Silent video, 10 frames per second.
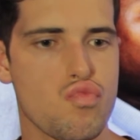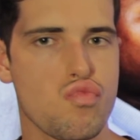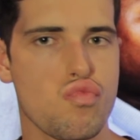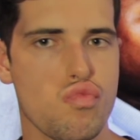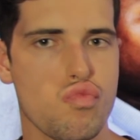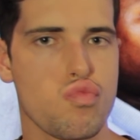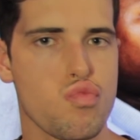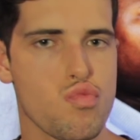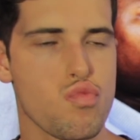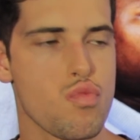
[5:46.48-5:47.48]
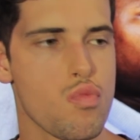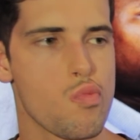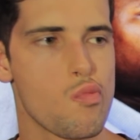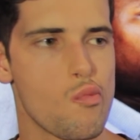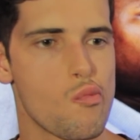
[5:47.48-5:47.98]

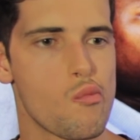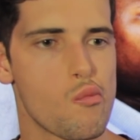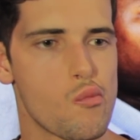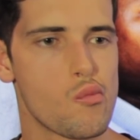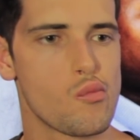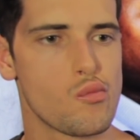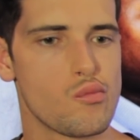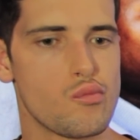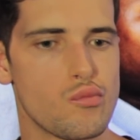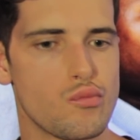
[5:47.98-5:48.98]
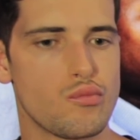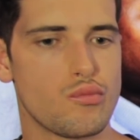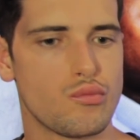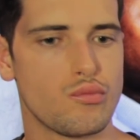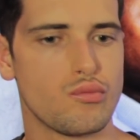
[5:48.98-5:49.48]

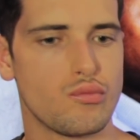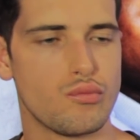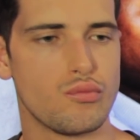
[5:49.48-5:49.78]
The person shown says nothing.